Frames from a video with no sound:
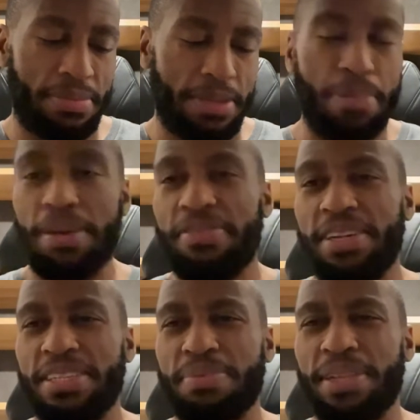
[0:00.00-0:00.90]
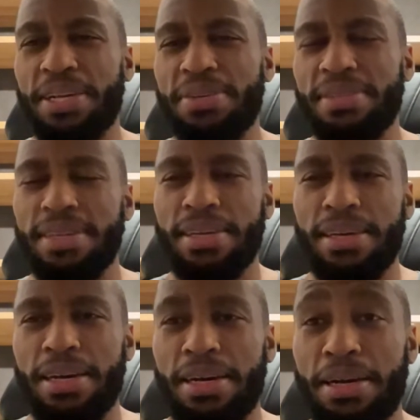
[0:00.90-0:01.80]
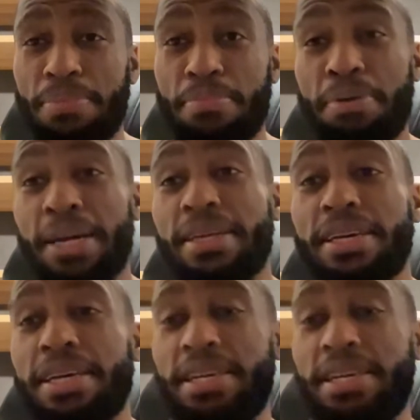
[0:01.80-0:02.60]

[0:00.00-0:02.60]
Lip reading: Might find something else. But